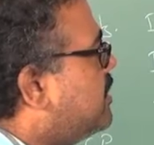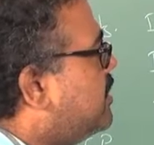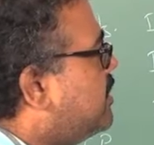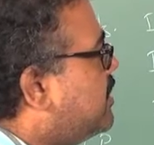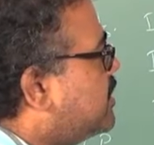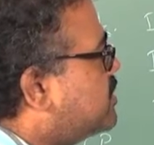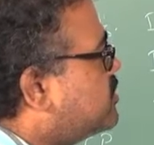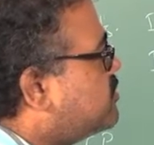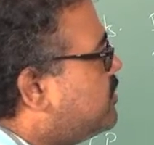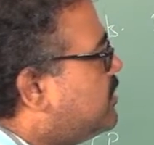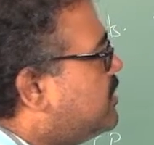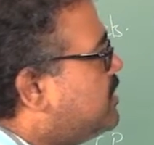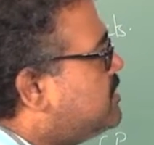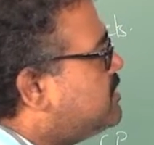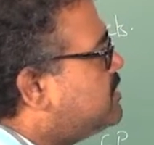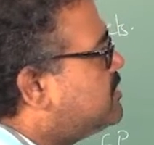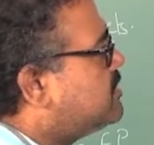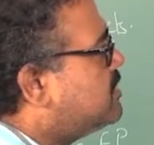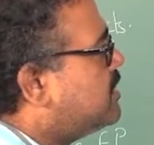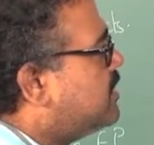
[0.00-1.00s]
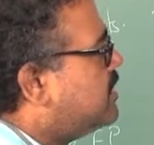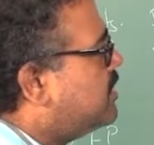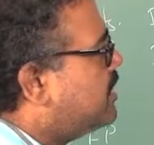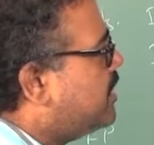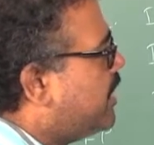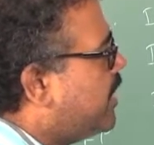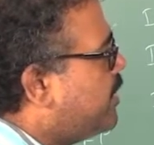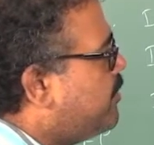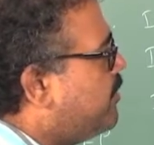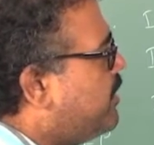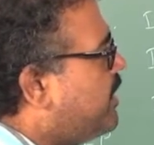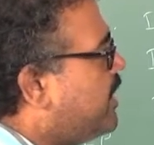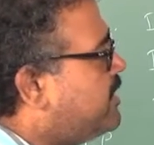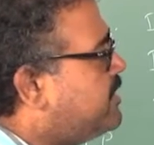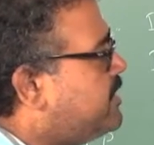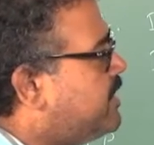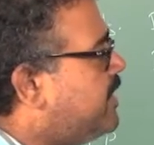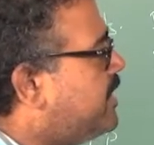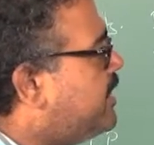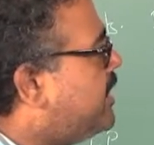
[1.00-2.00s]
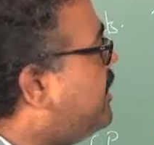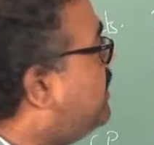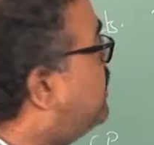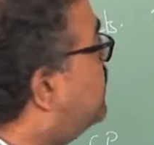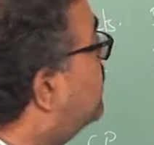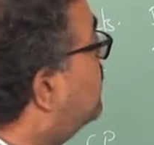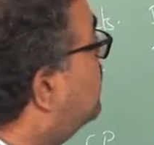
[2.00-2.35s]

Next one is I1, I3 again,